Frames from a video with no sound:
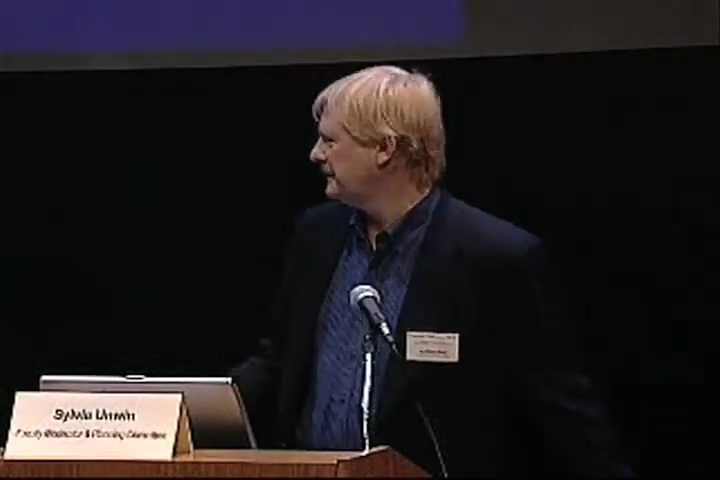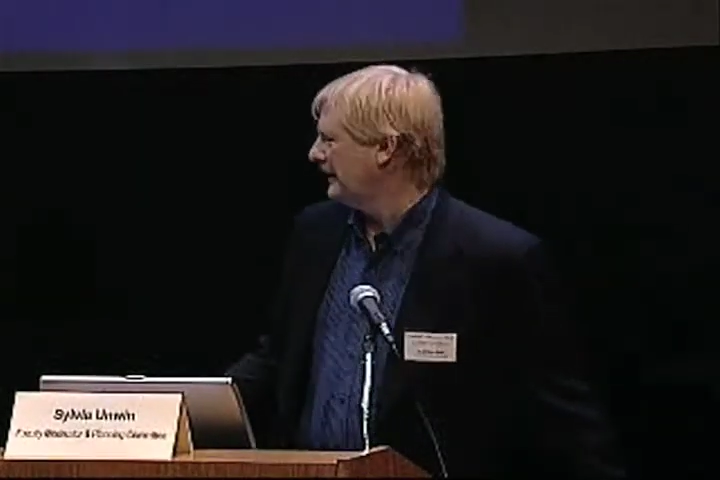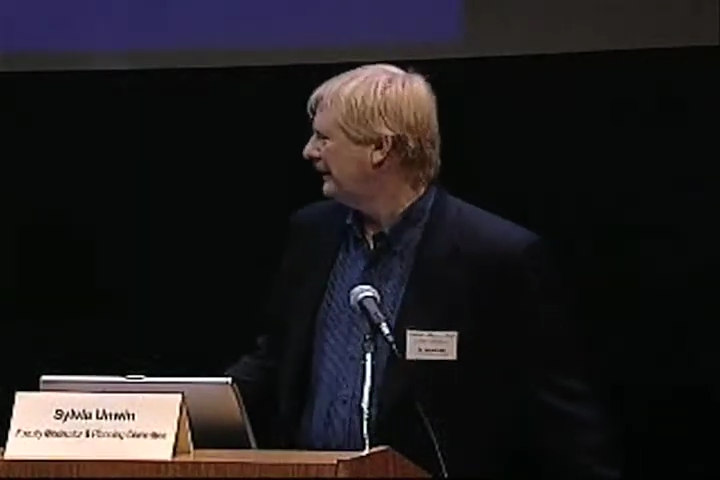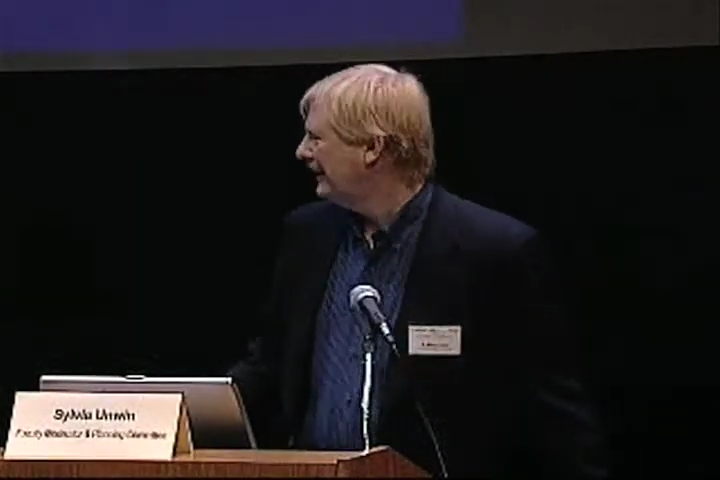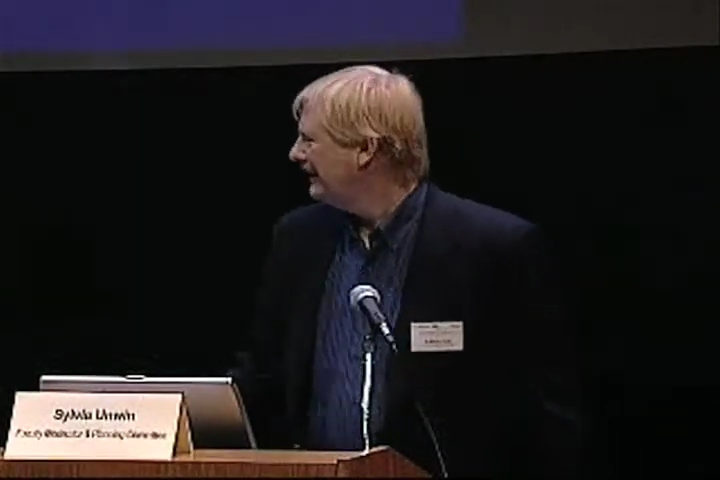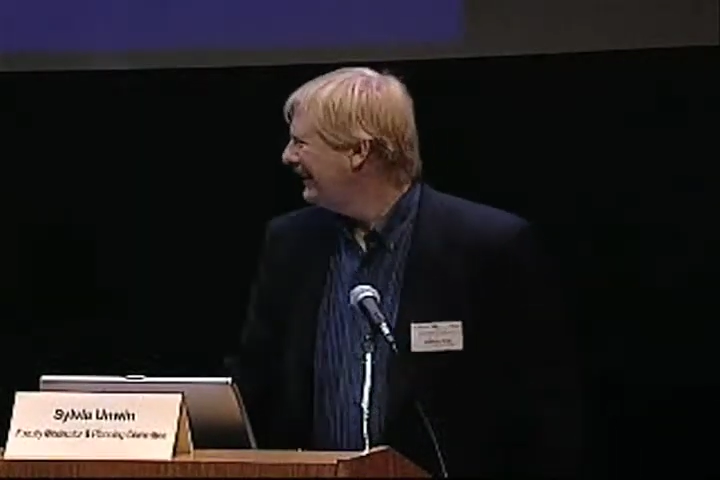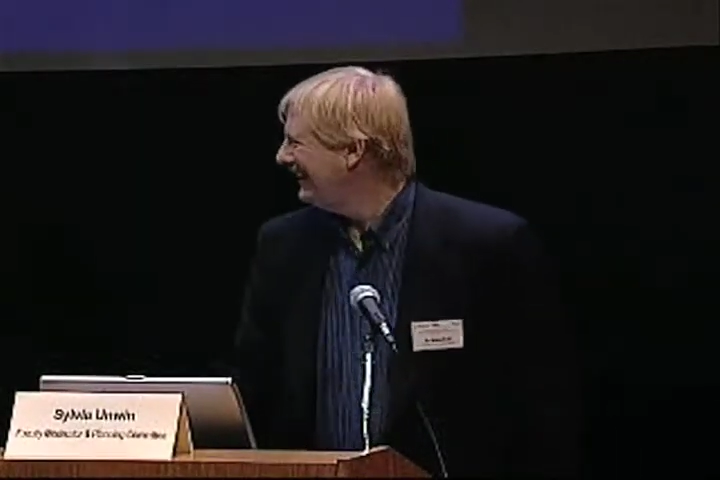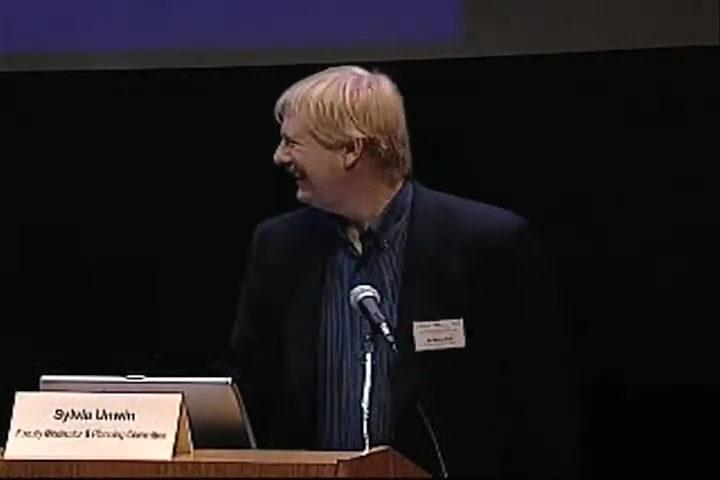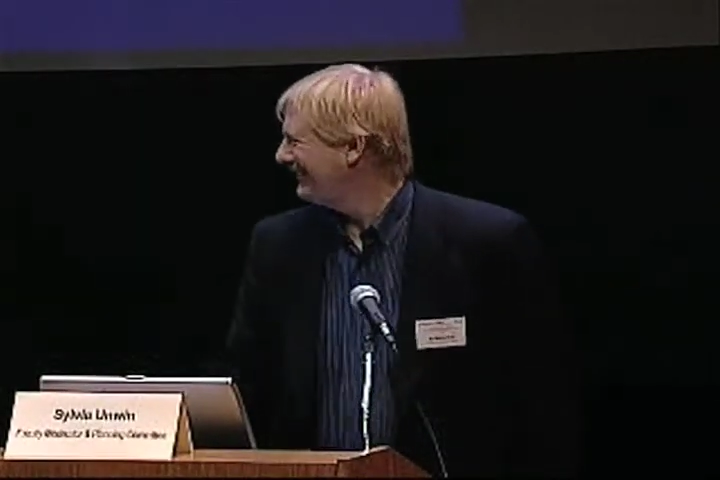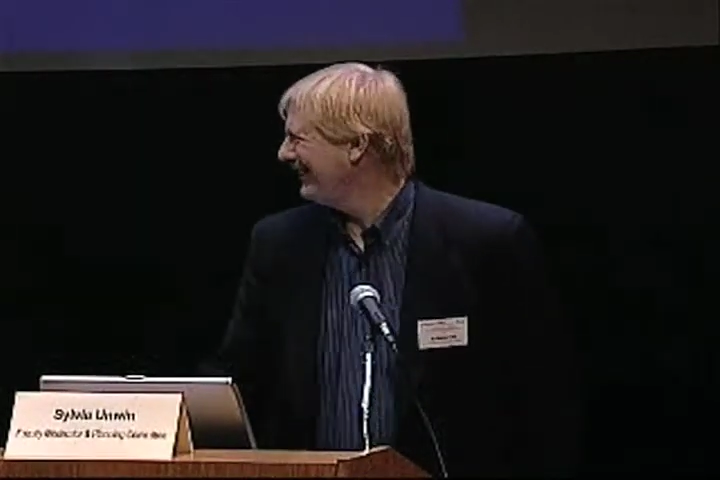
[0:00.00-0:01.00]
though,
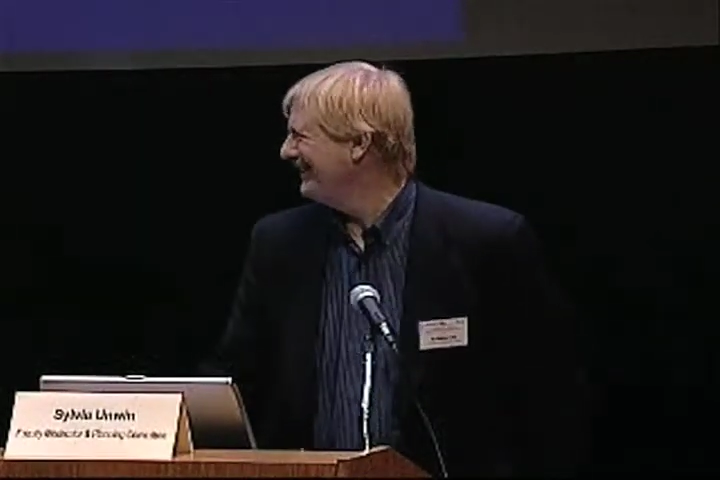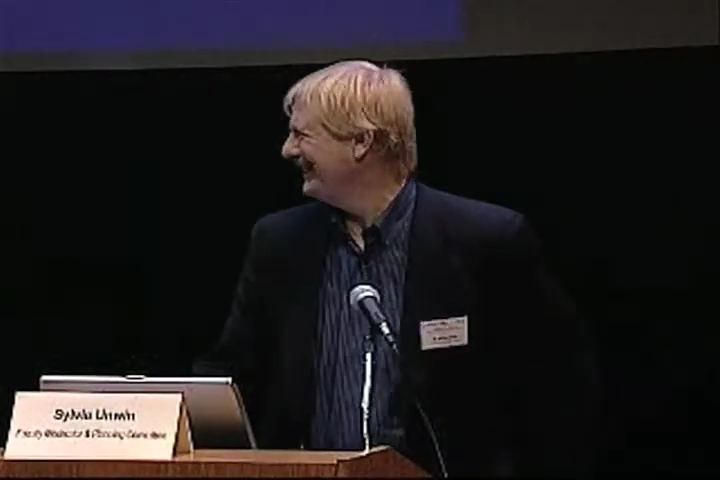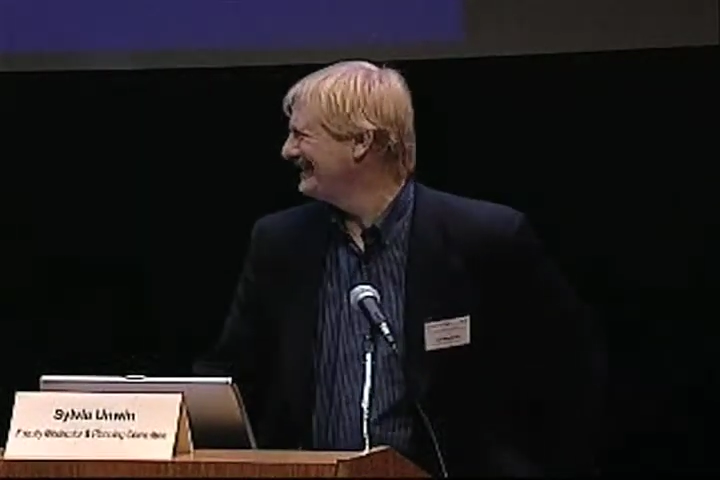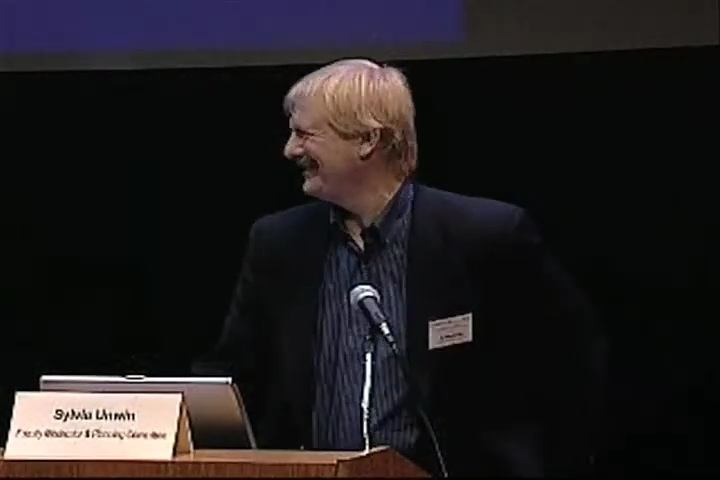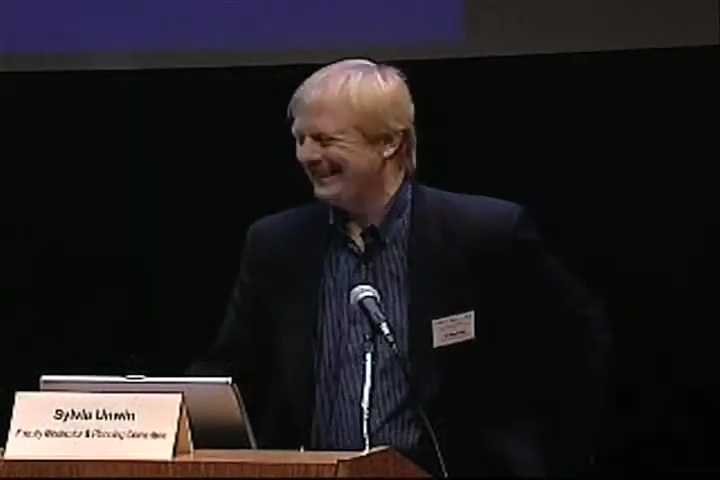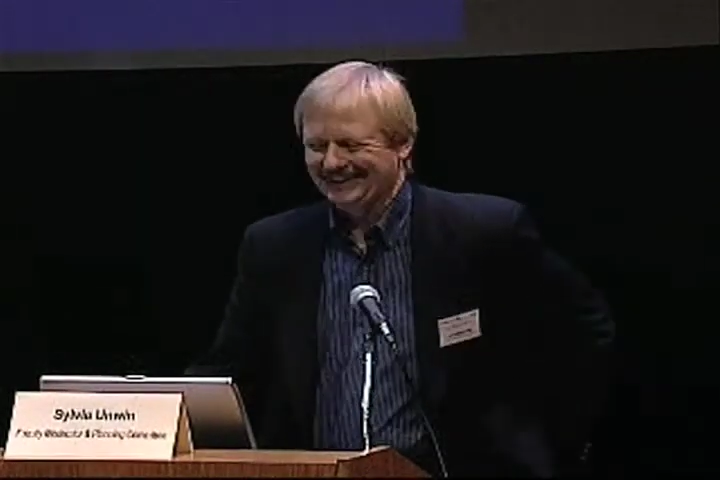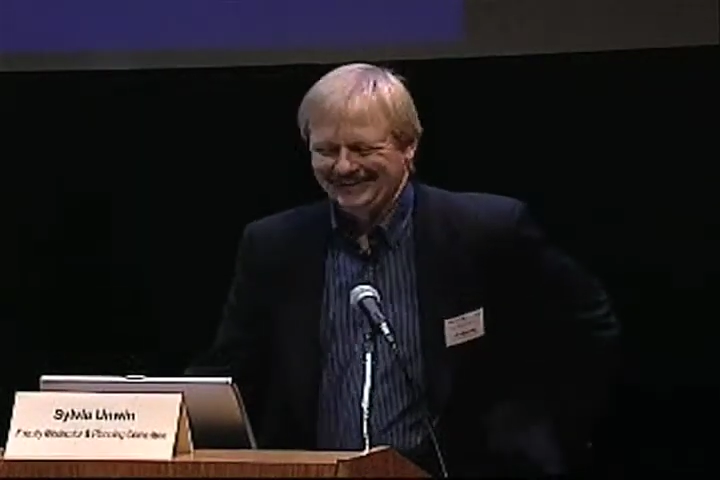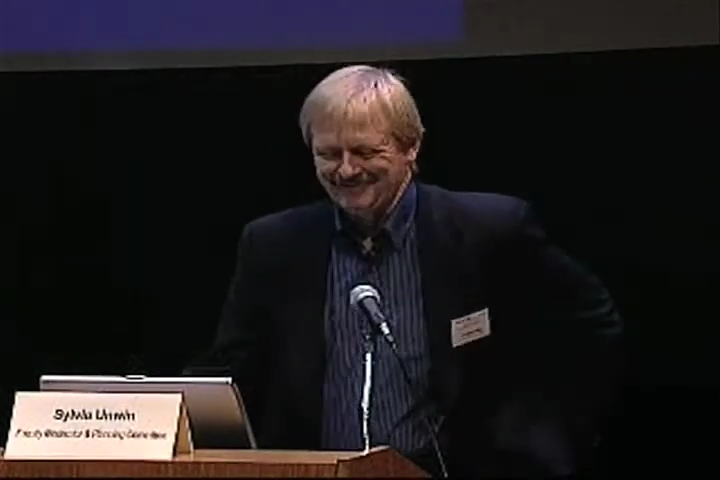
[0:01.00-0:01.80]
for the most part.